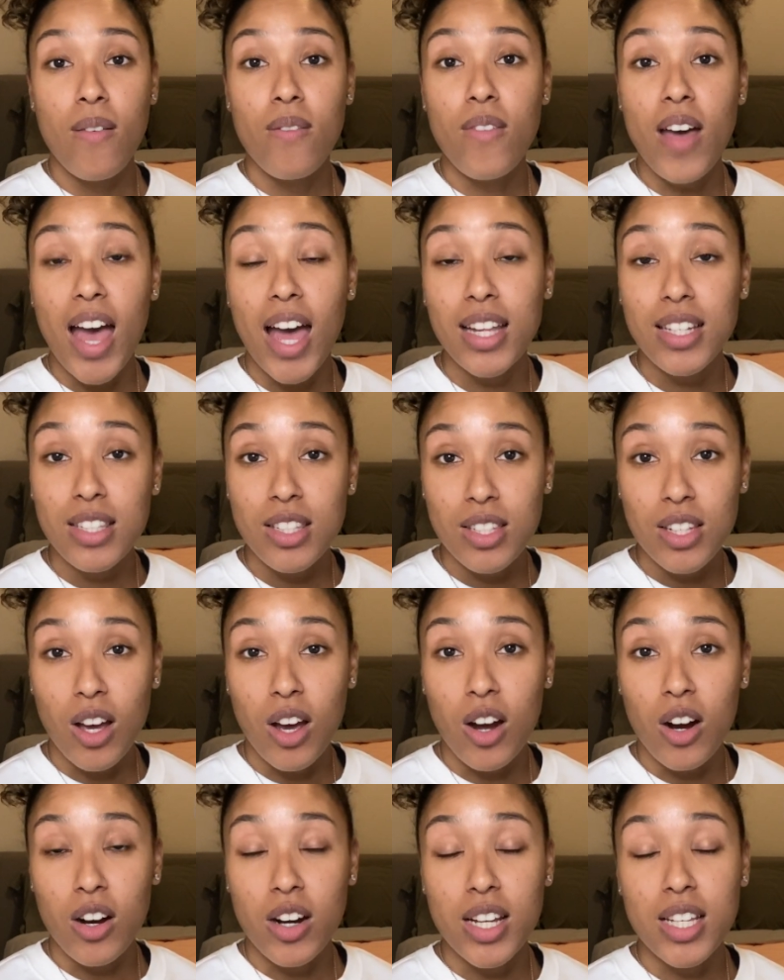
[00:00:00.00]
Fats
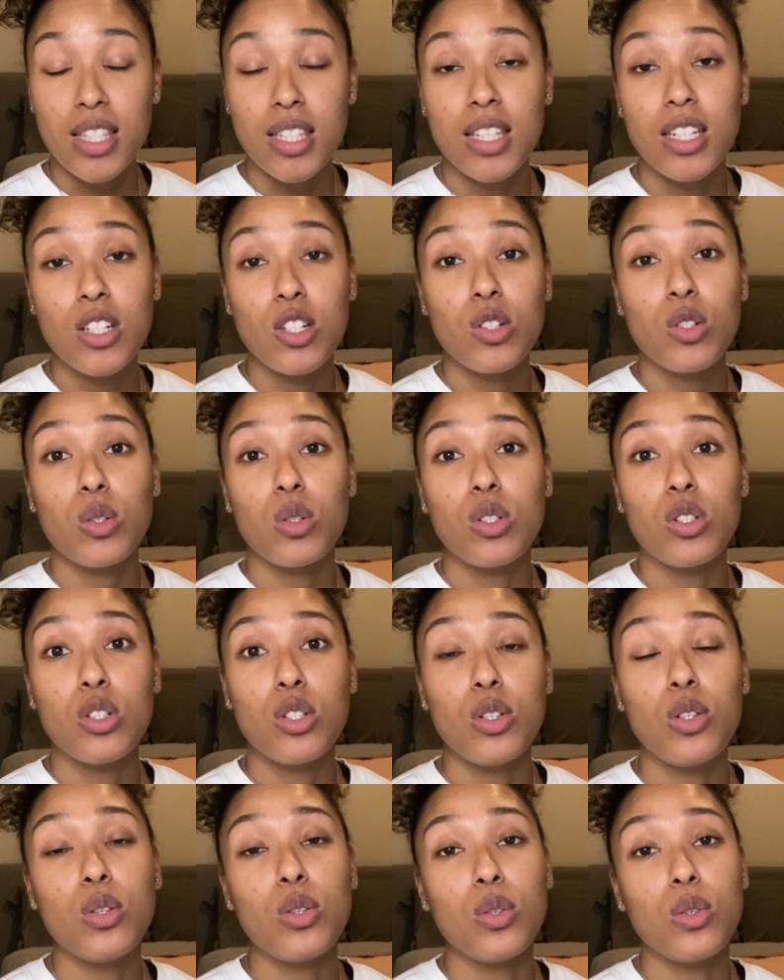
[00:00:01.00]
are essential
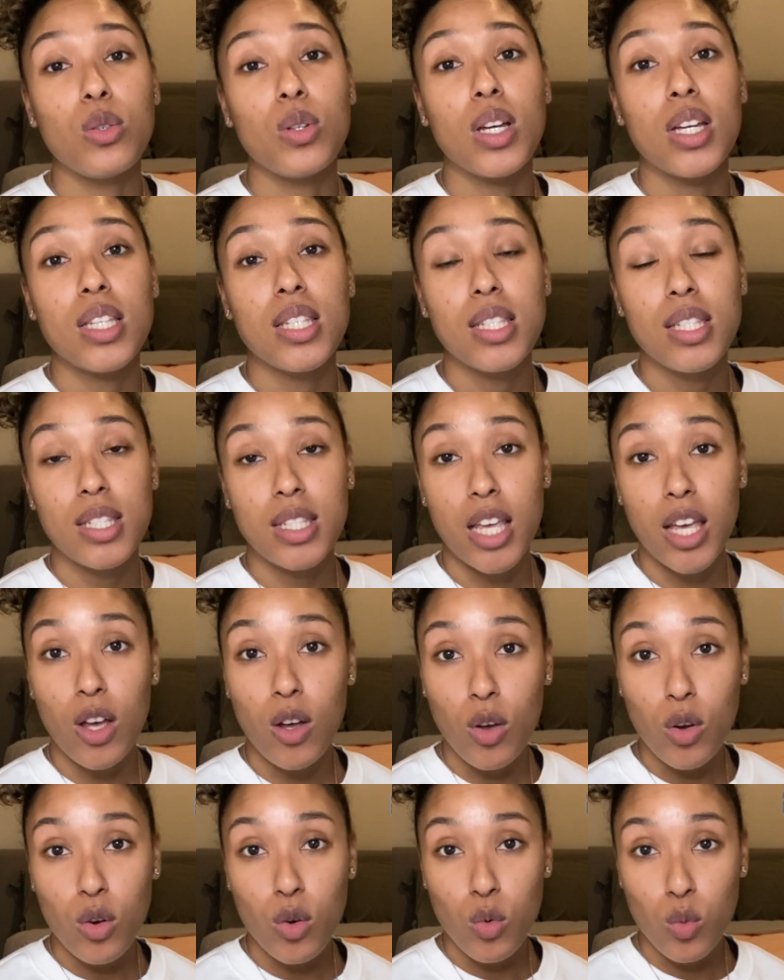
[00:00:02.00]
to
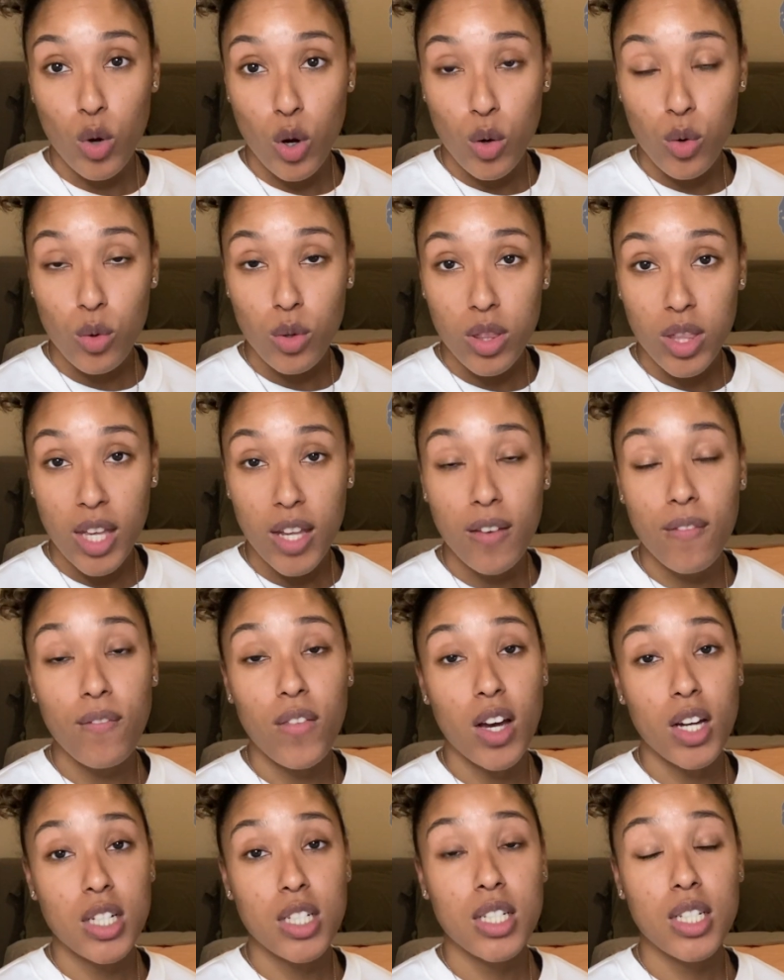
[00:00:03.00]
cell growth and
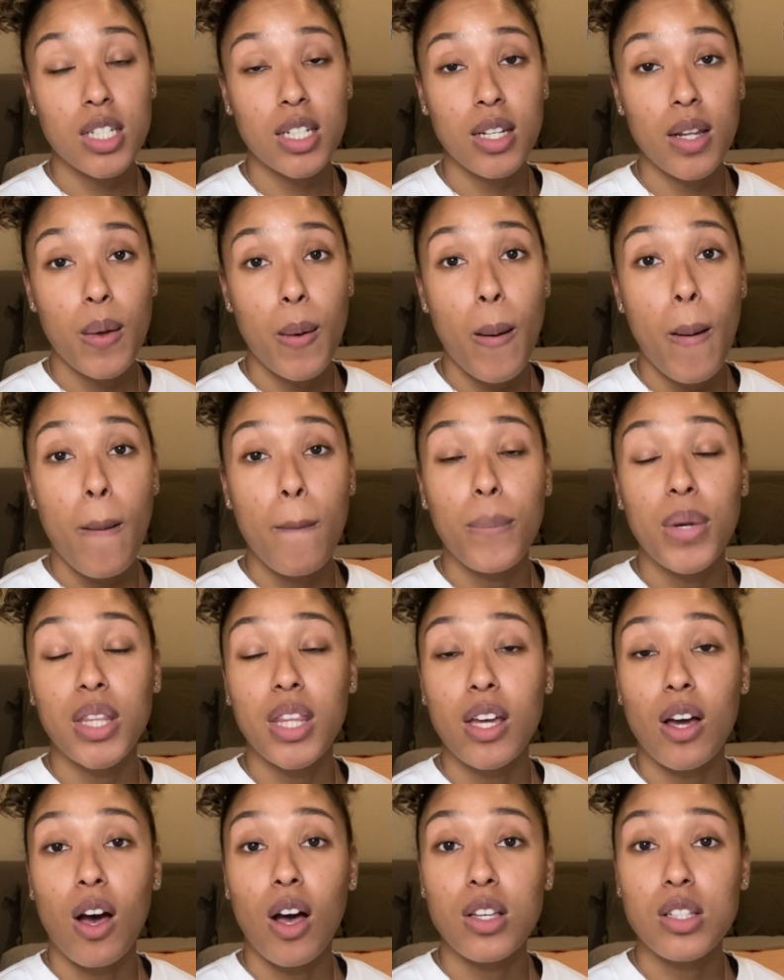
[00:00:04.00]
function, but
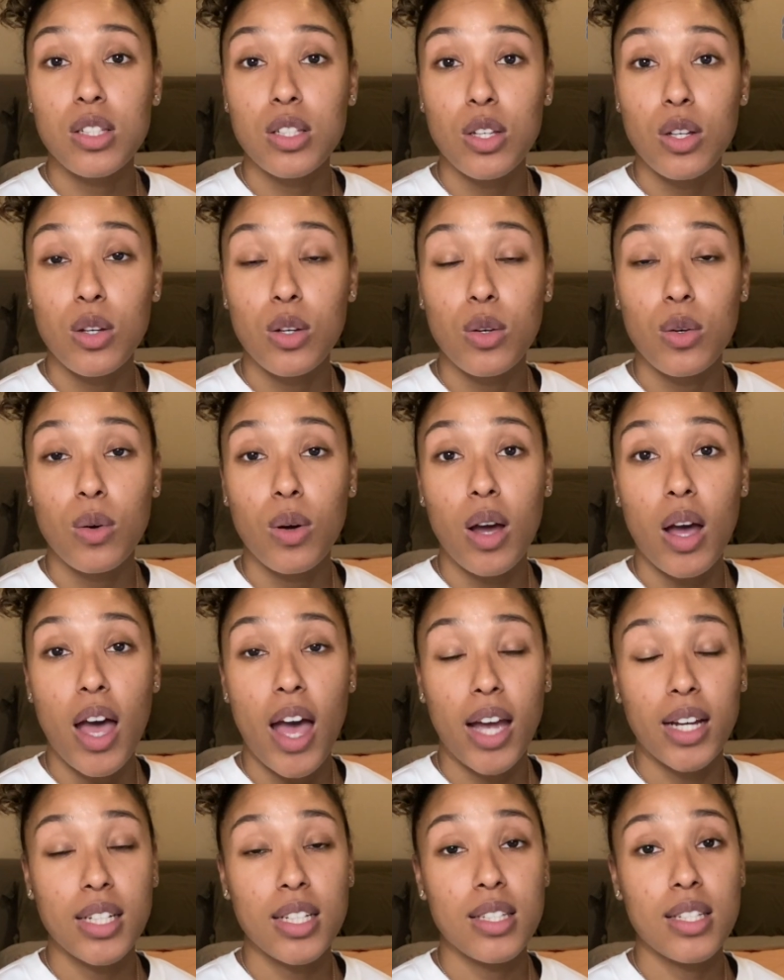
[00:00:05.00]
they also
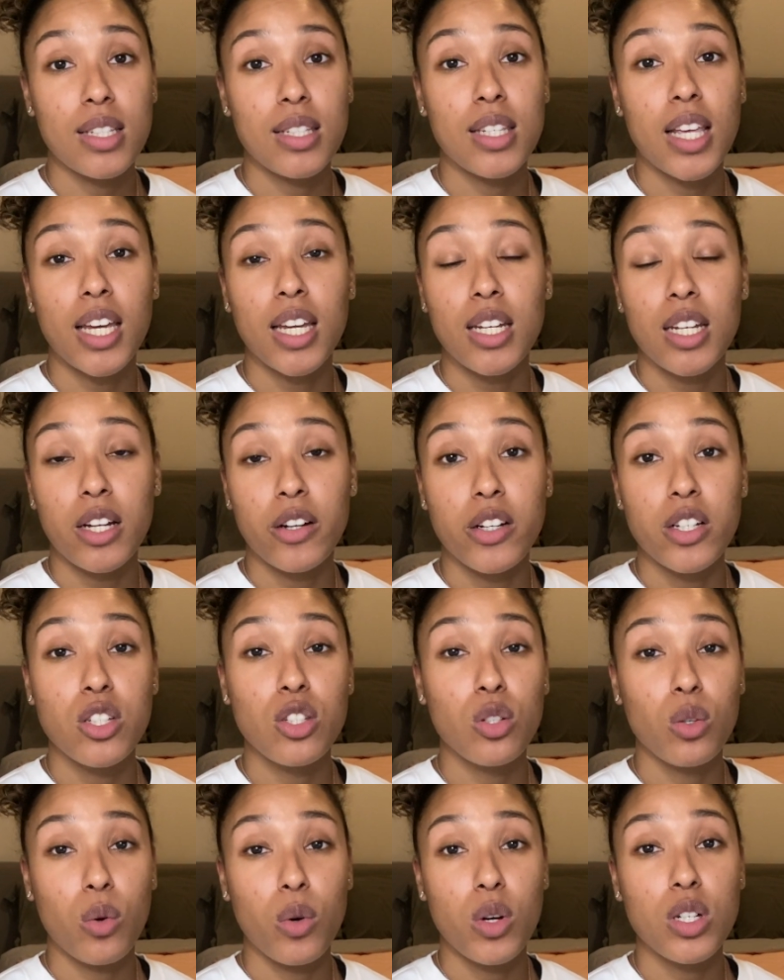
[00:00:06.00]
act as a secondary
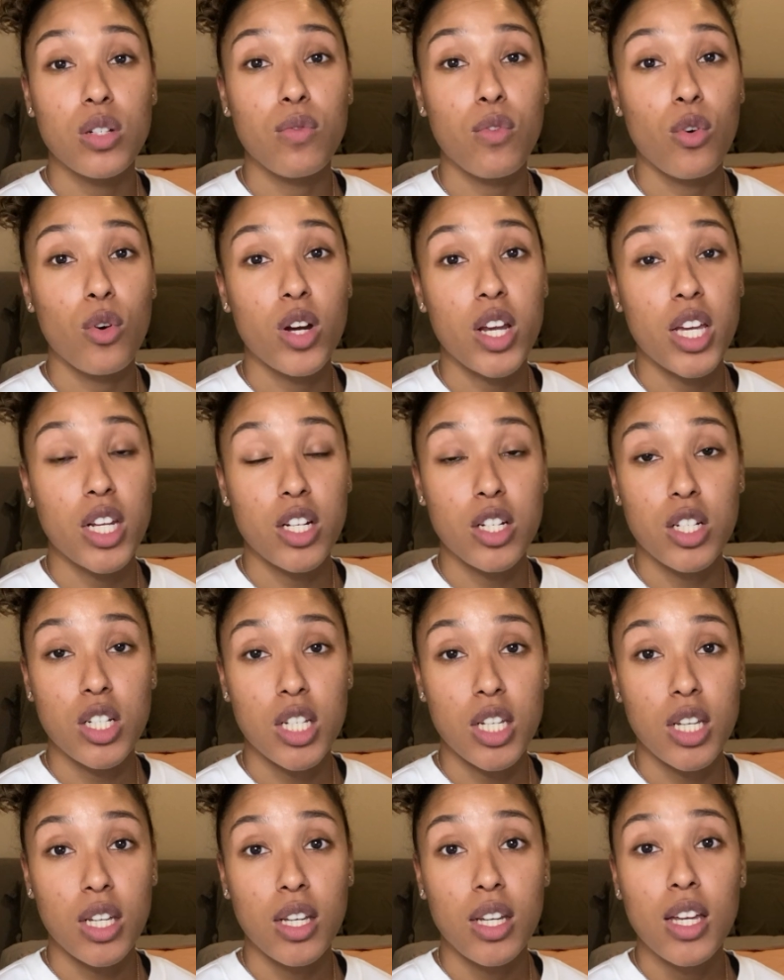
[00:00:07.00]
storage for energy.